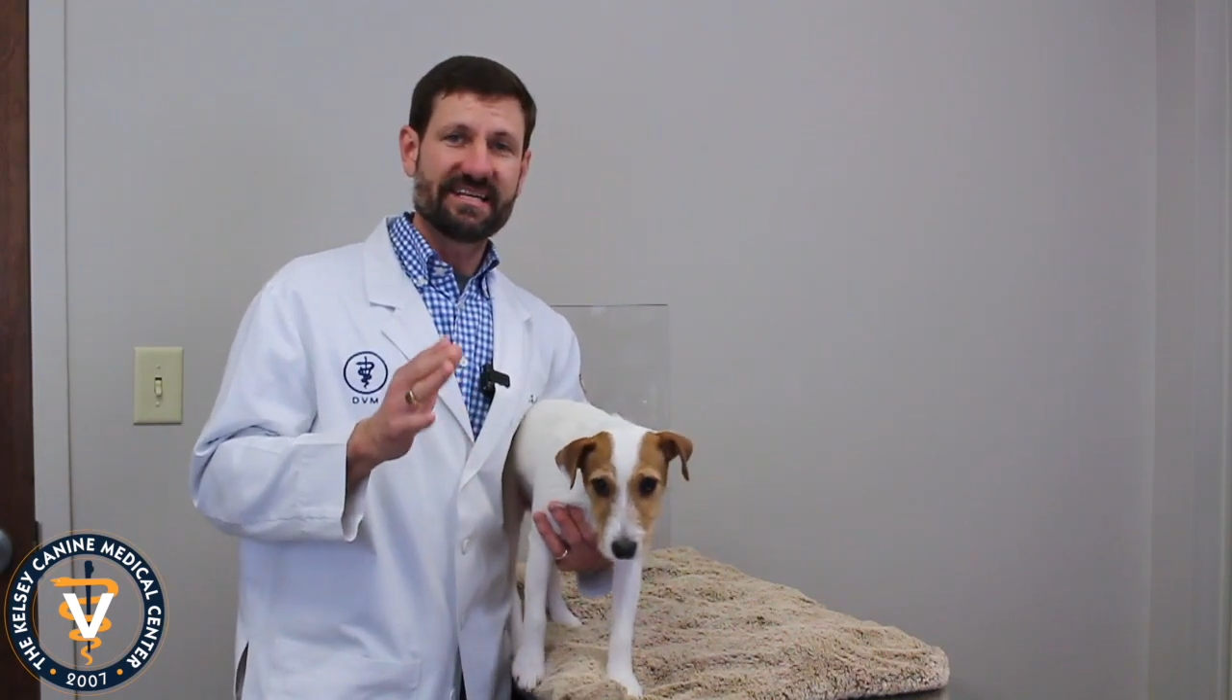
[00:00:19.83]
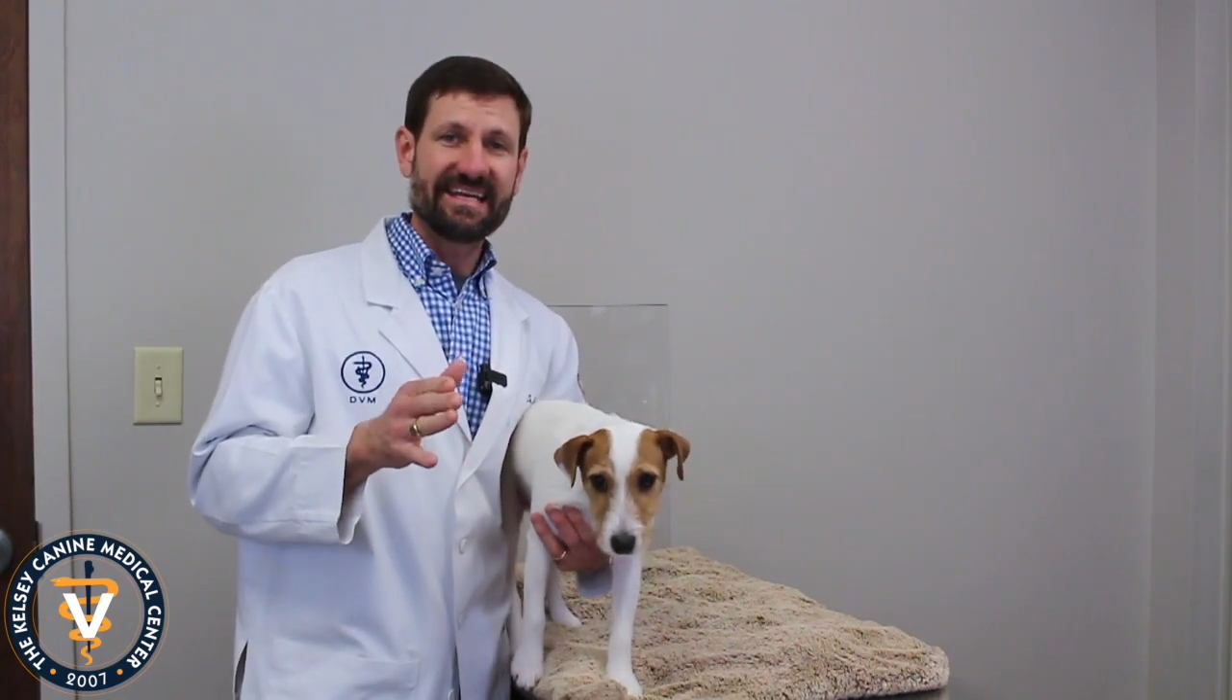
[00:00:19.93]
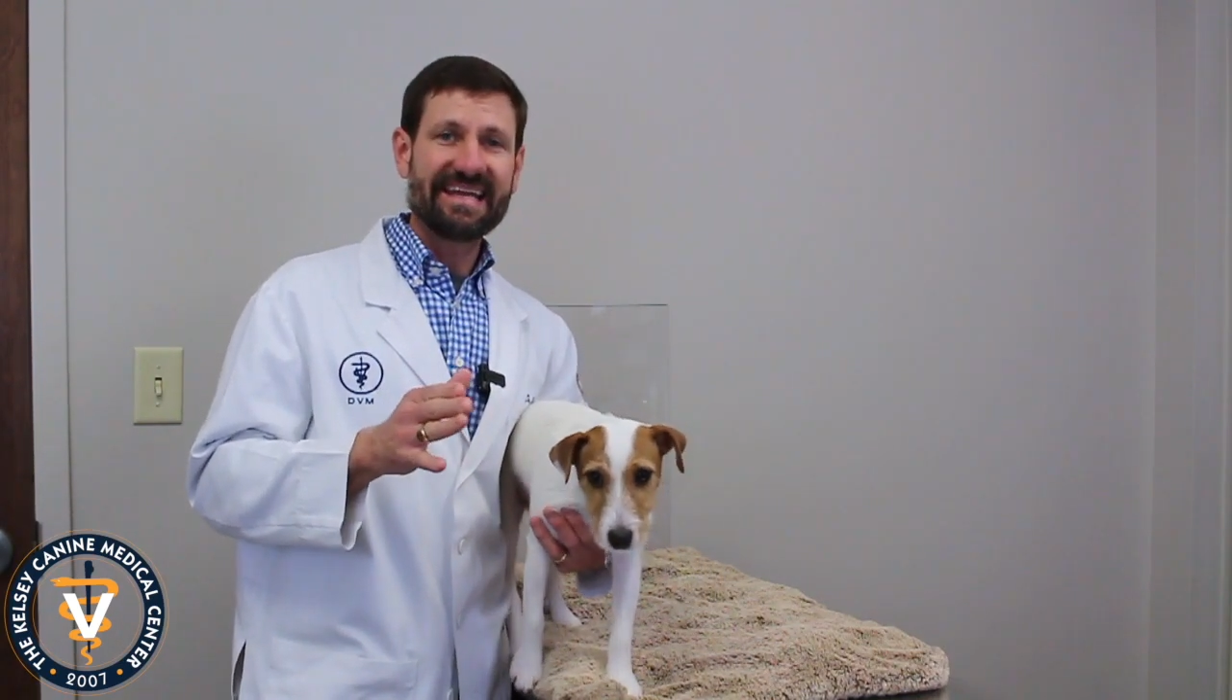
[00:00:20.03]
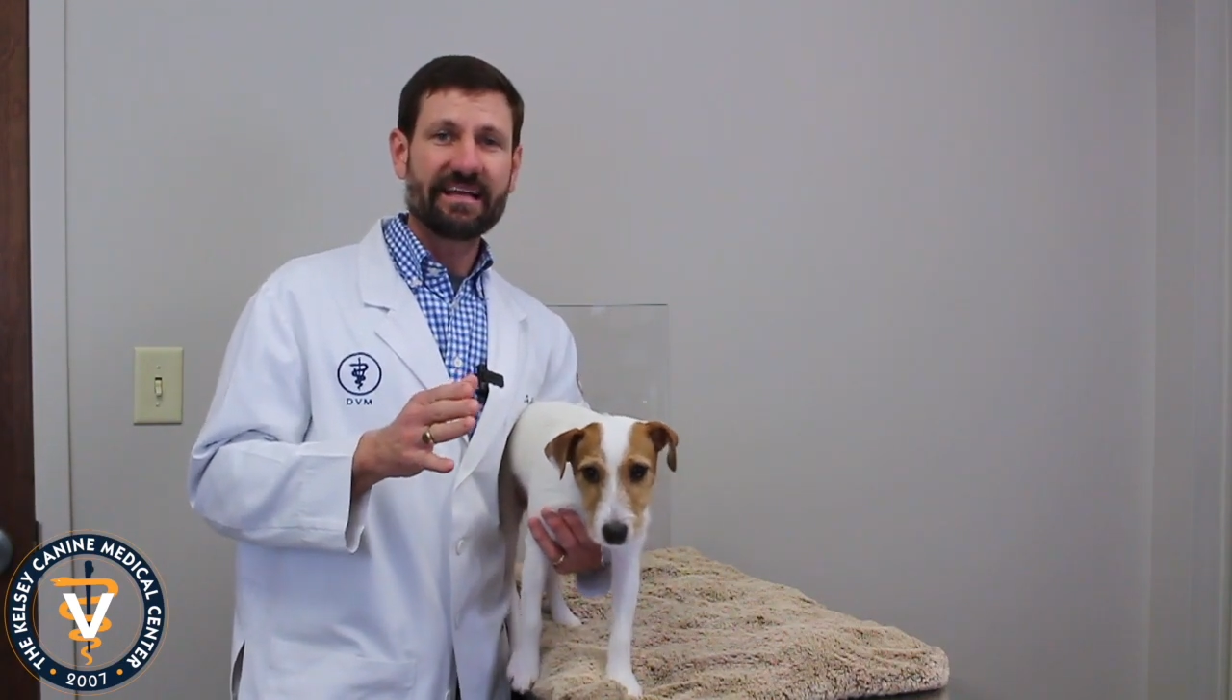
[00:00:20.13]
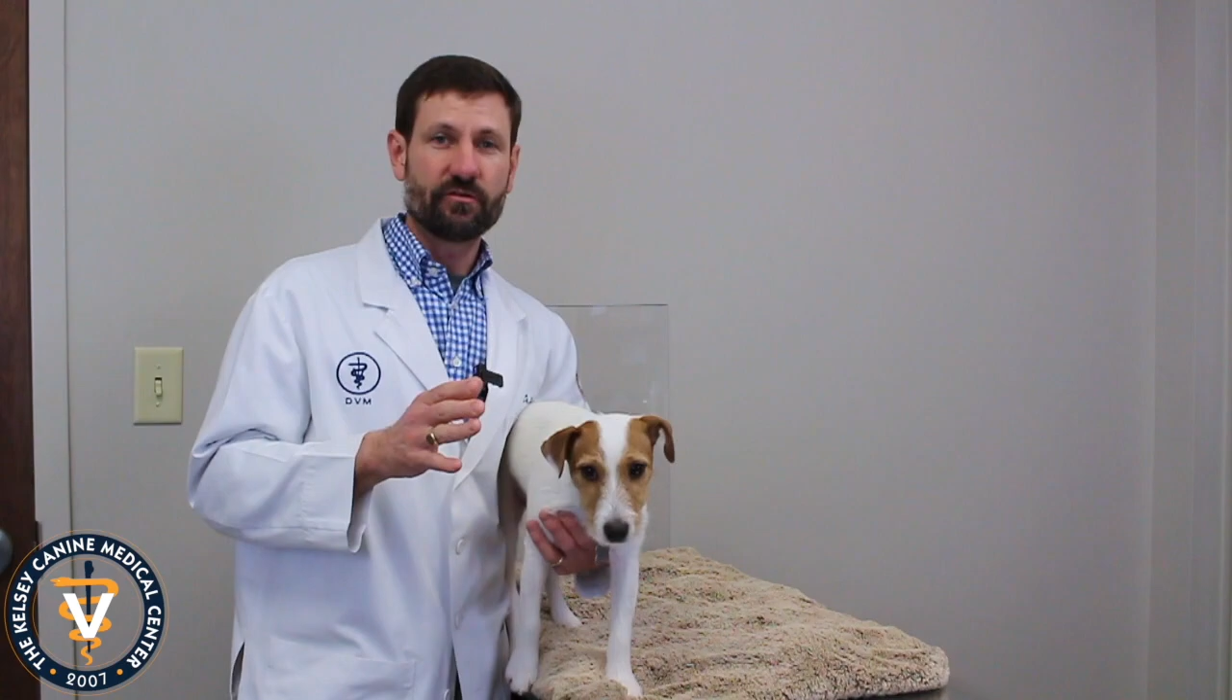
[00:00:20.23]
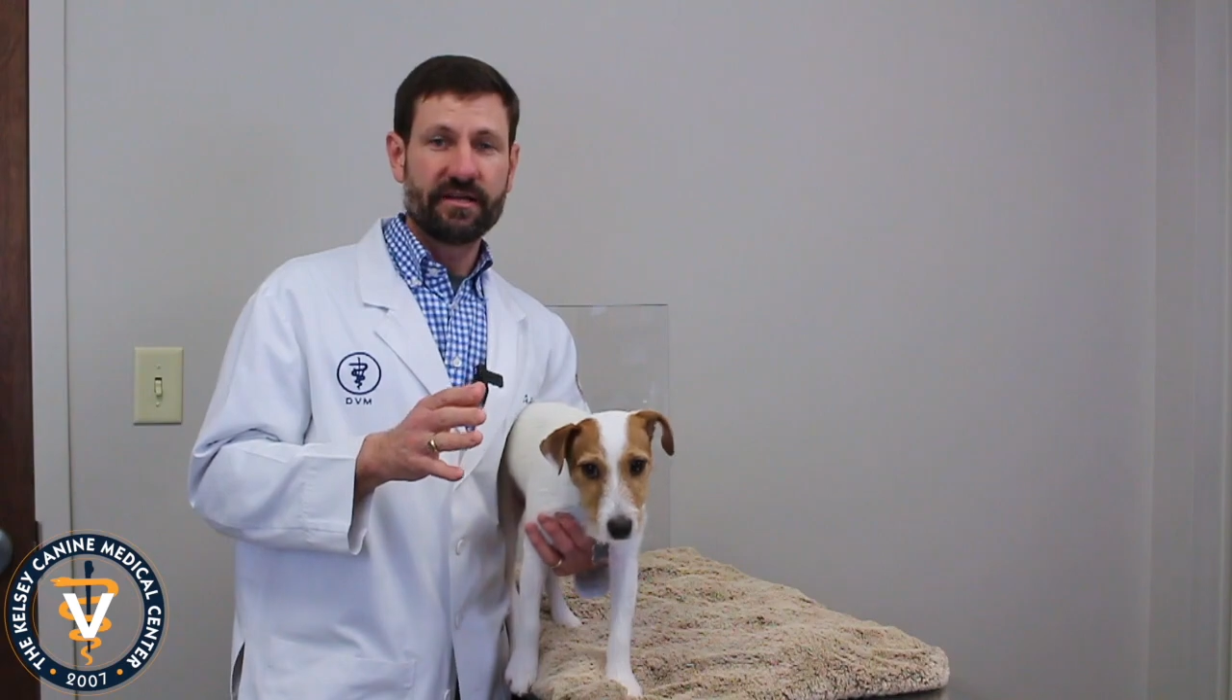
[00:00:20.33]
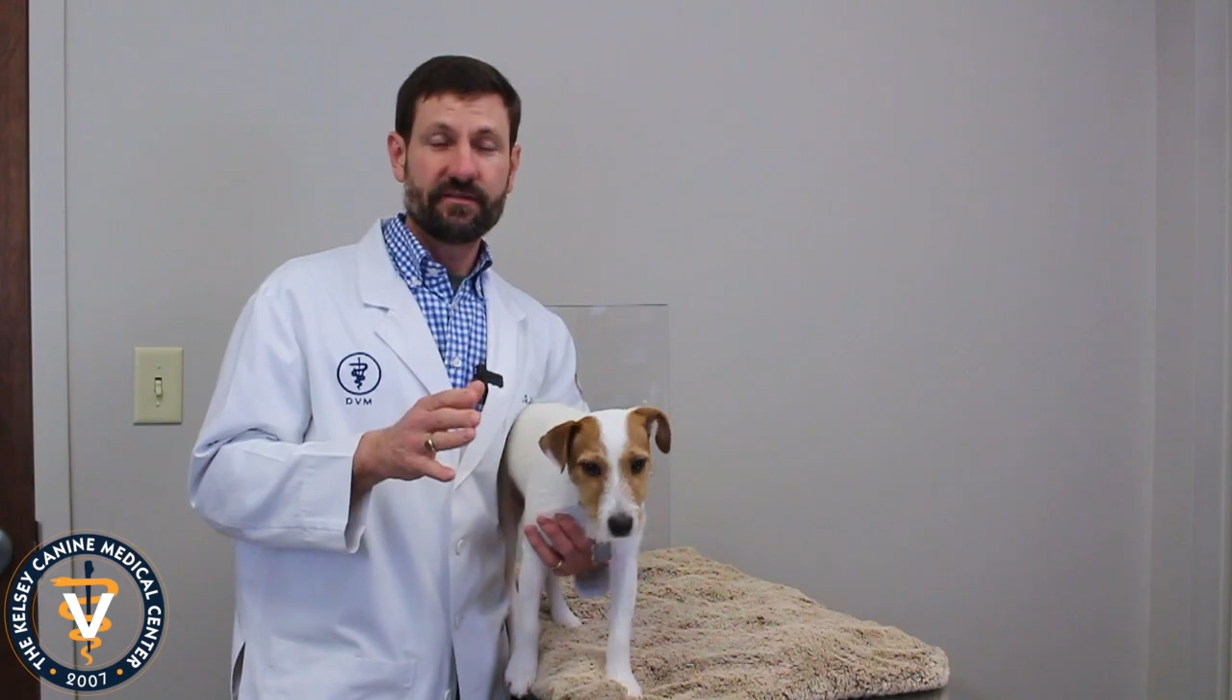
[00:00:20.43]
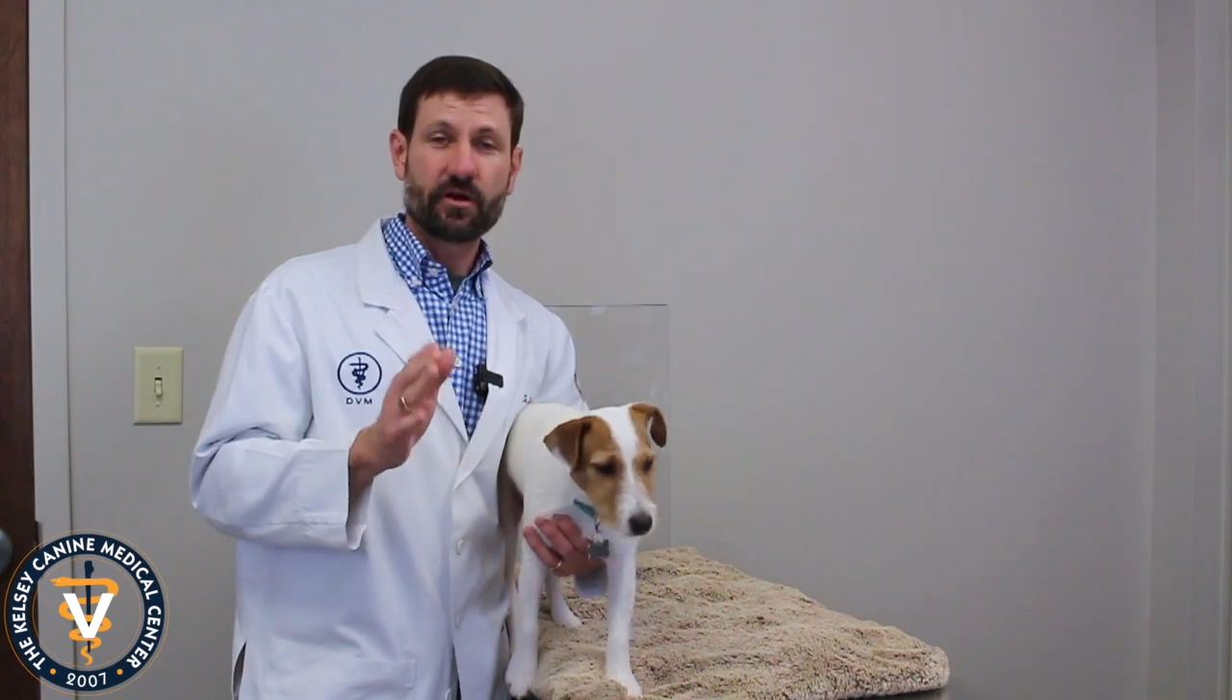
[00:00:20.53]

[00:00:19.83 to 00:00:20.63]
in England in